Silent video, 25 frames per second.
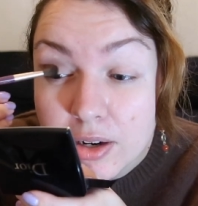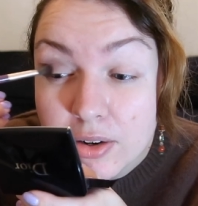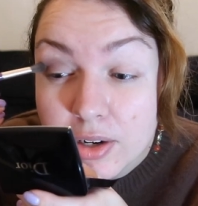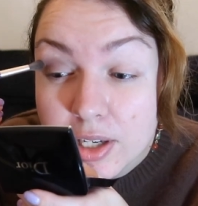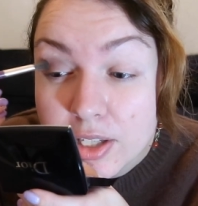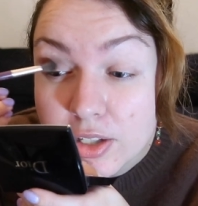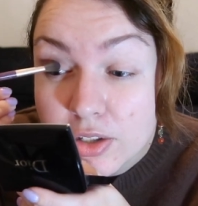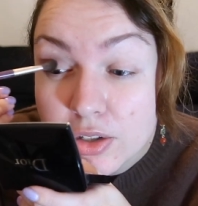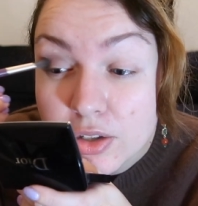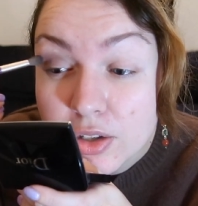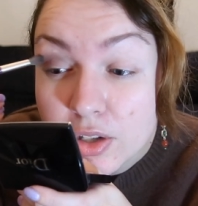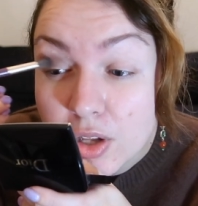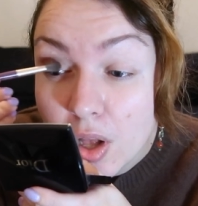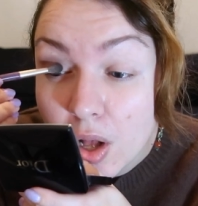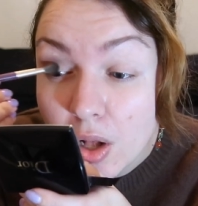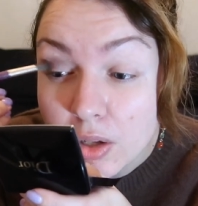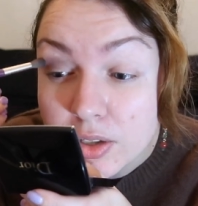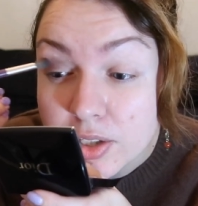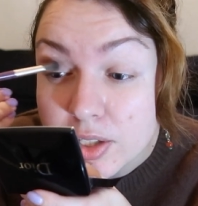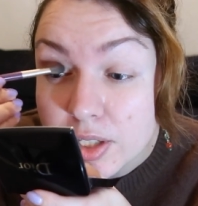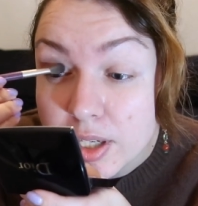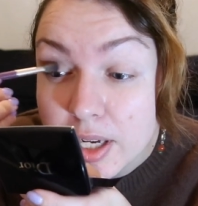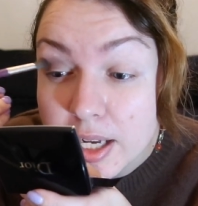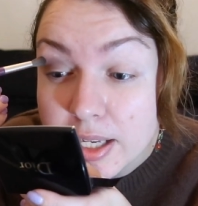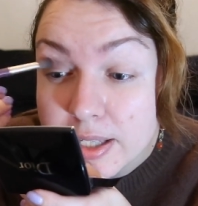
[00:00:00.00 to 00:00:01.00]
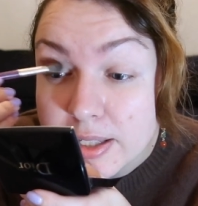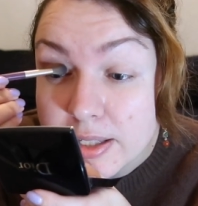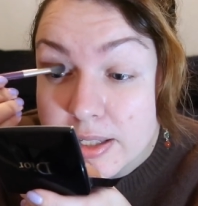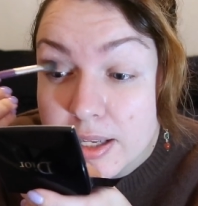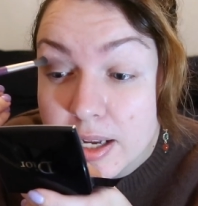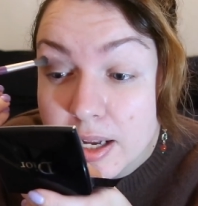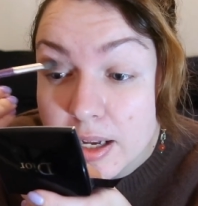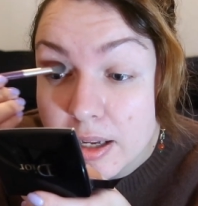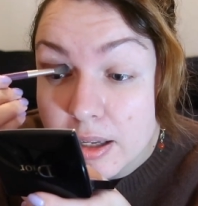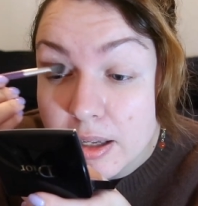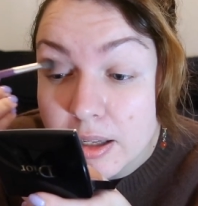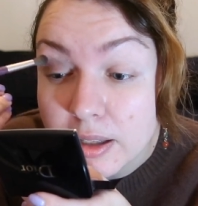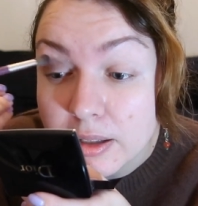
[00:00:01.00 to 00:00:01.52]
there is not a
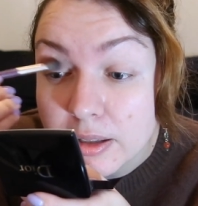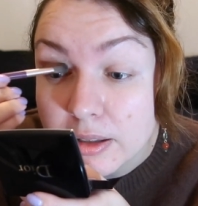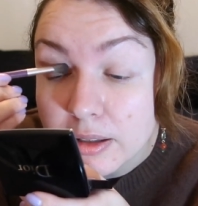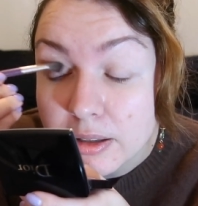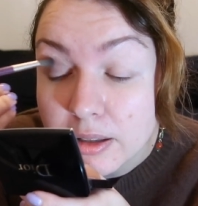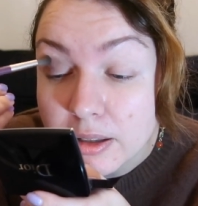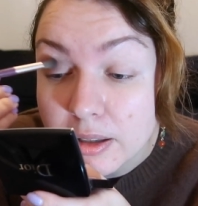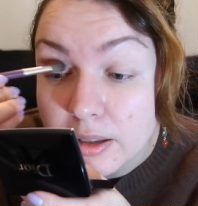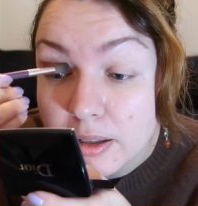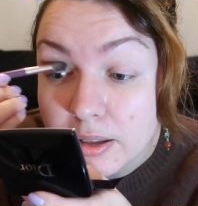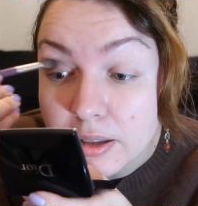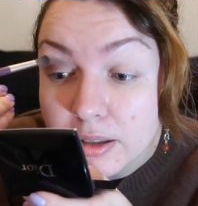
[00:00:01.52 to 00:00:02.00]
single